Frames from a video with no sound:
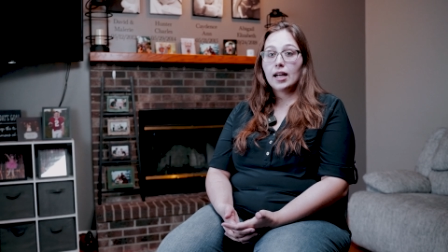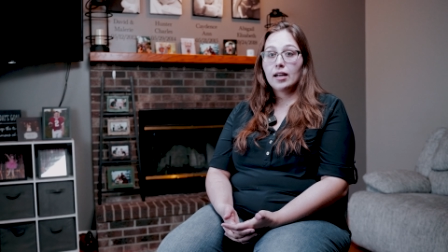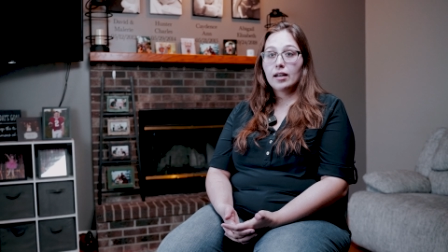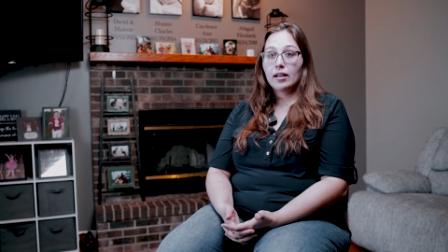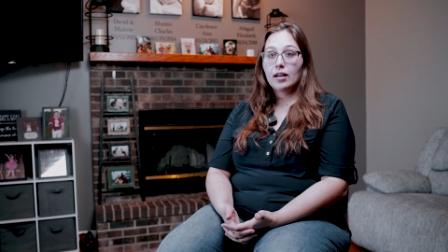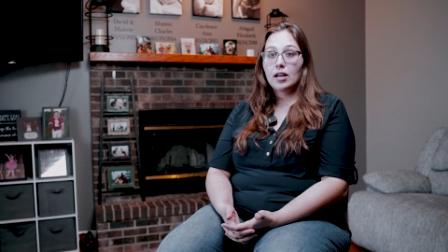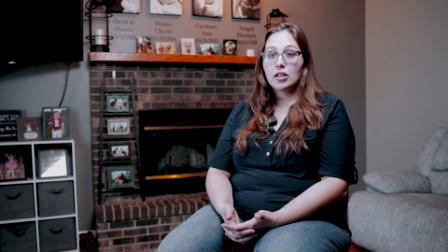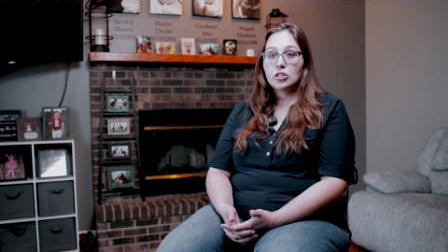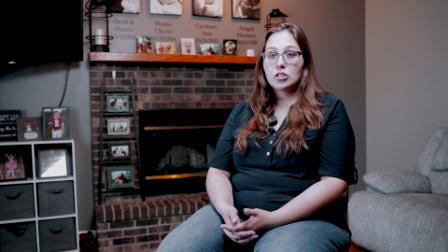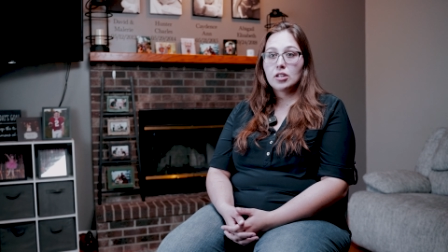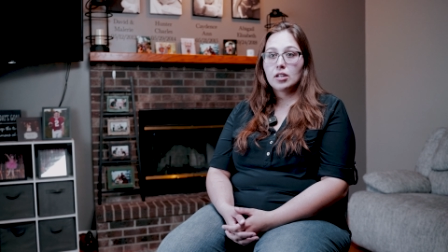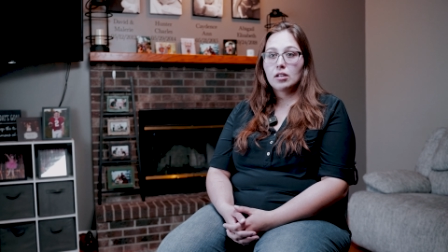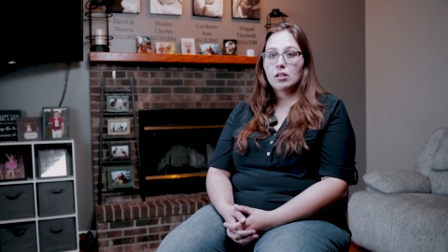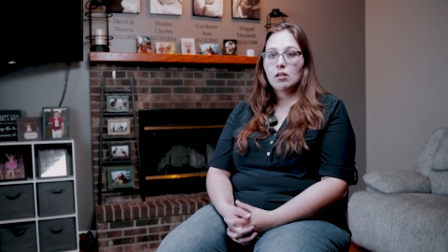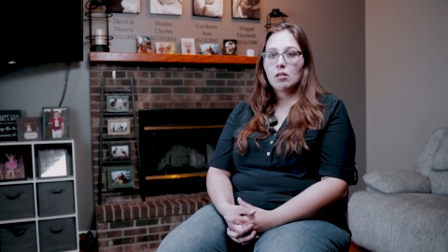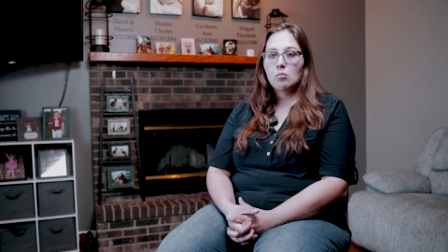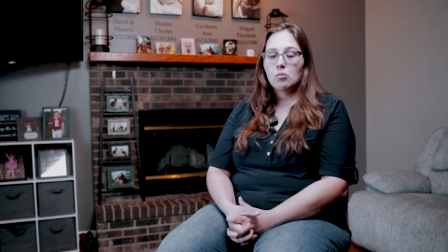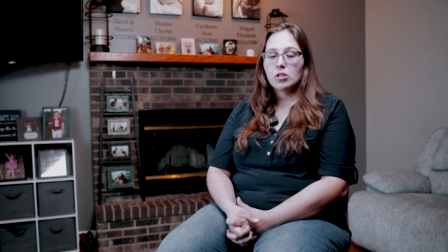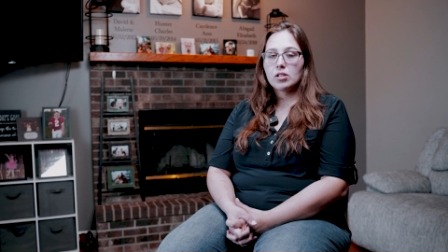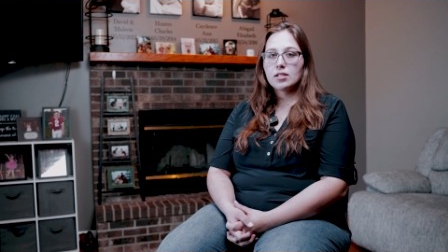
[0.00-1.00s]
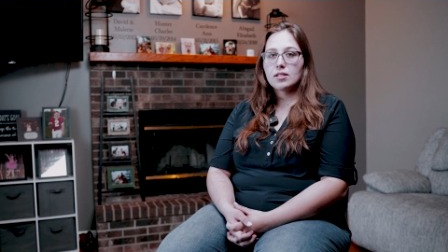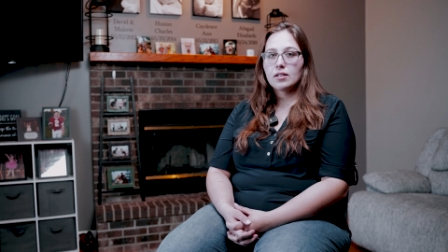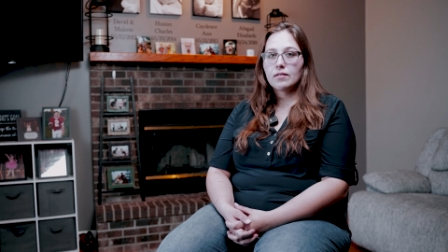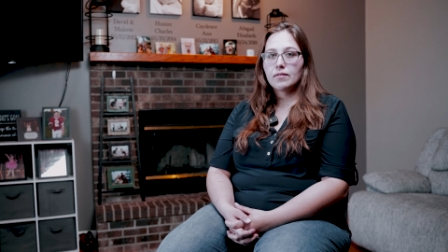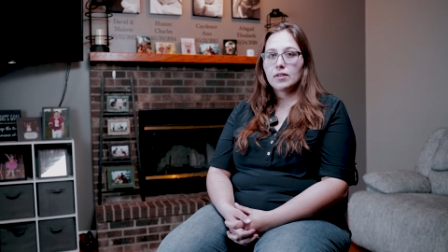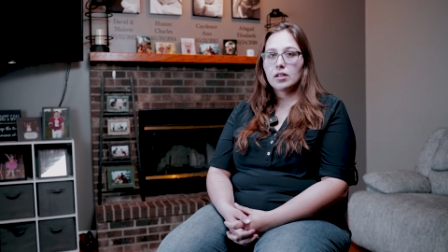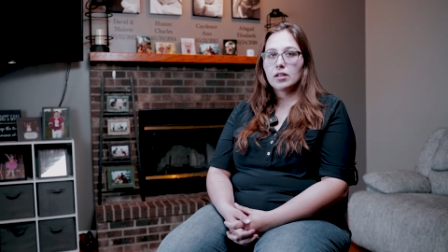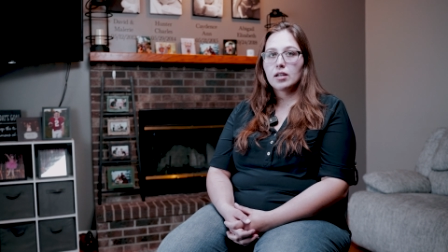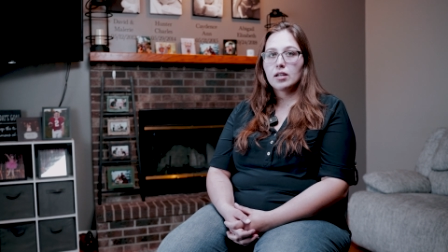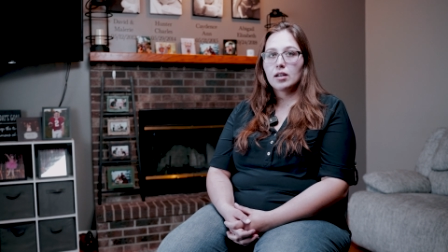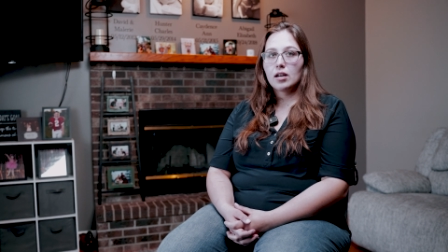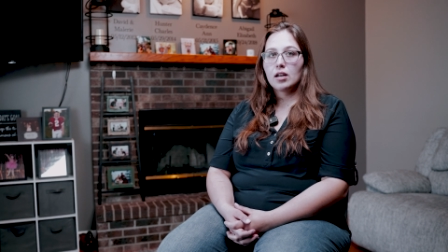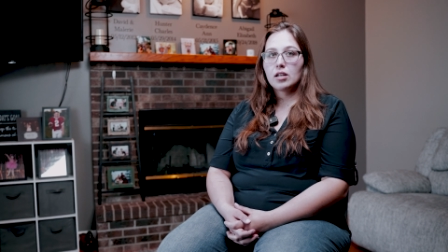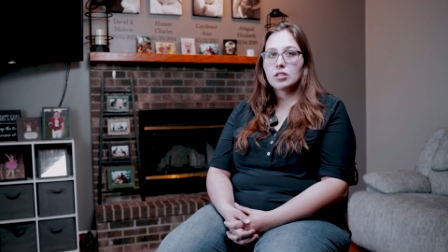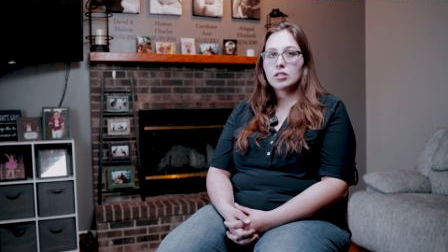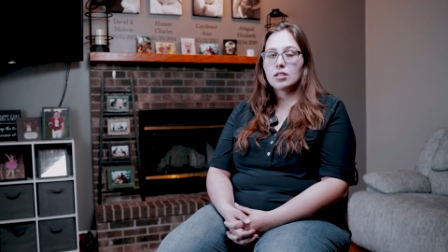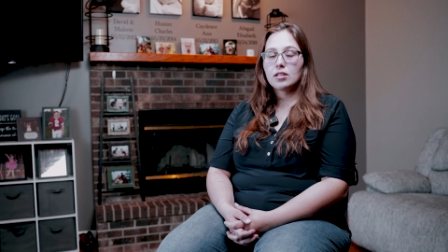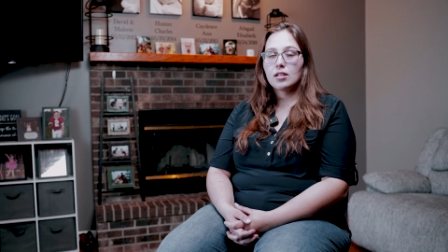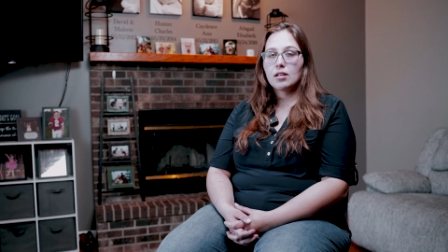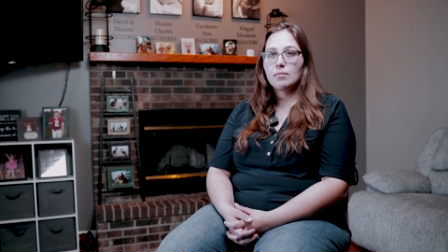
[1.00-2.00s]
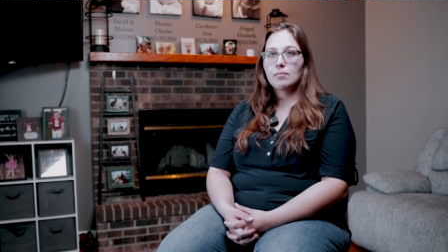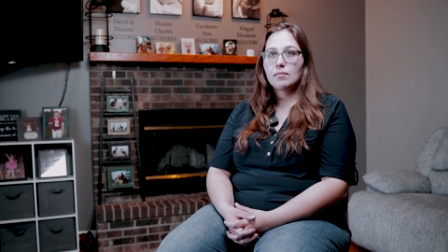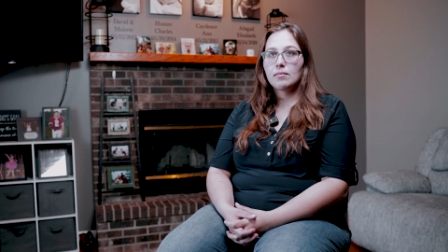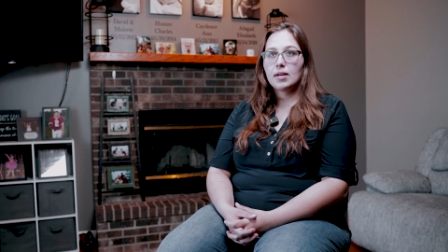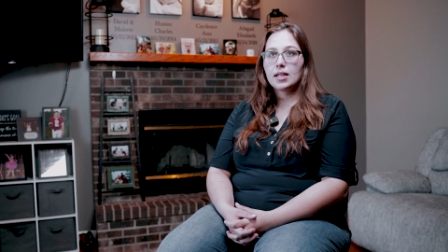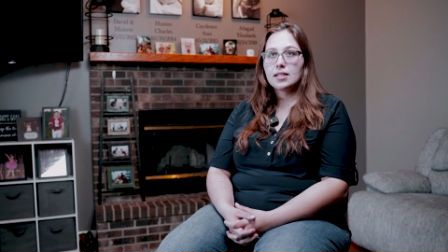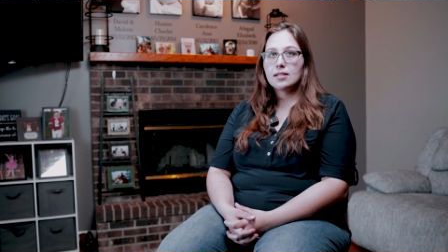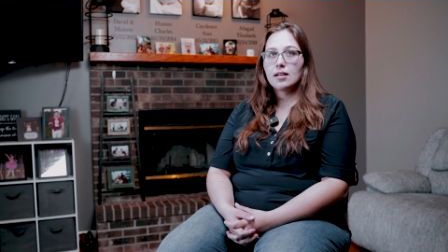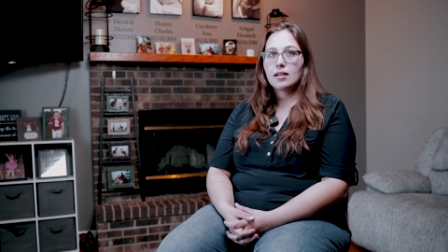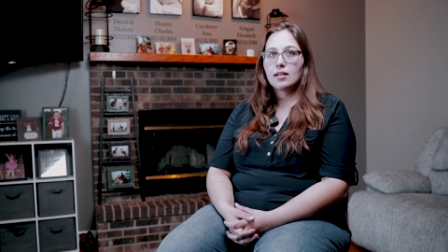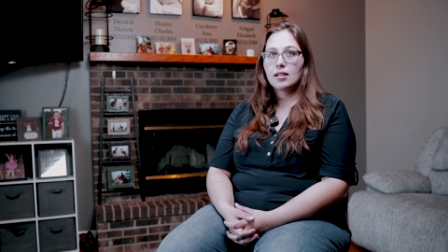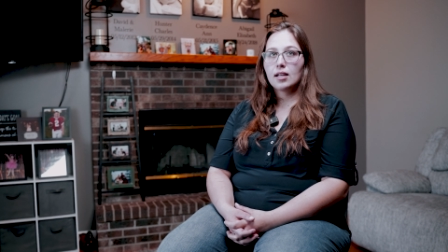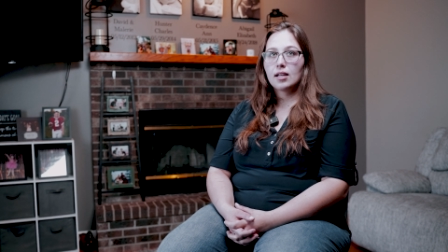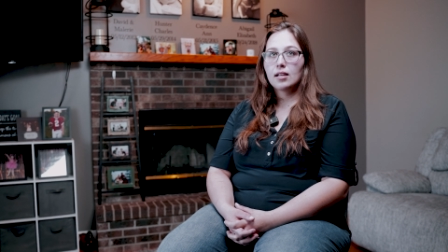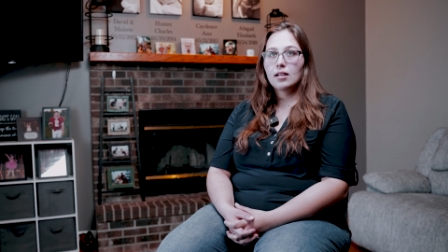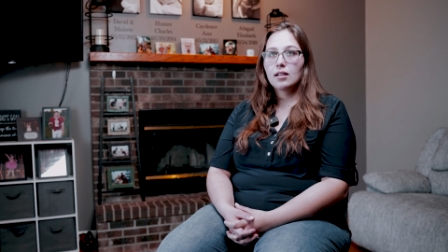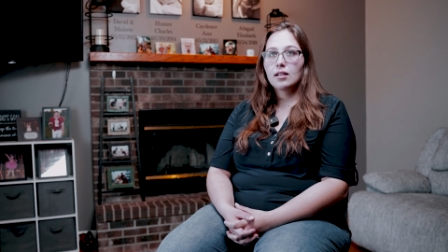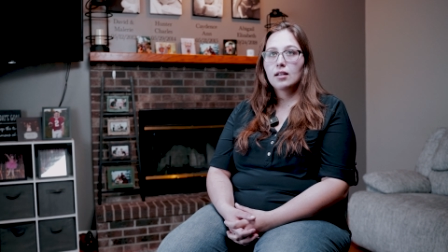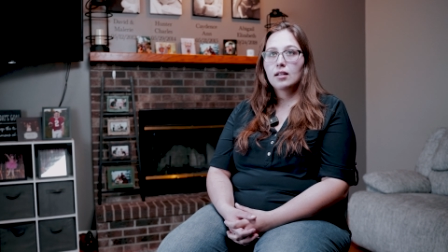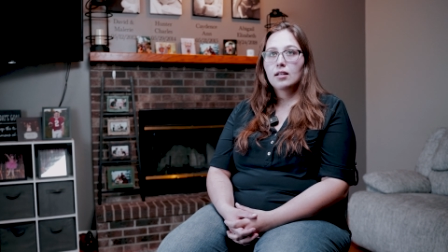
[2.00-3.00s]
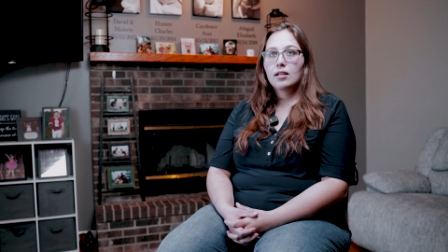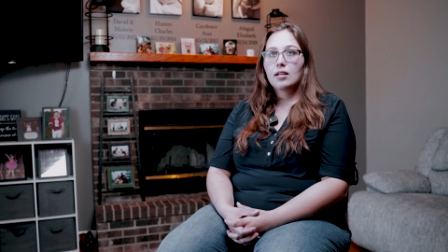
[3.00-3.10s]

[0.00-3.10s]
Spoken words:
a concussion, a more severe concussion than my son did.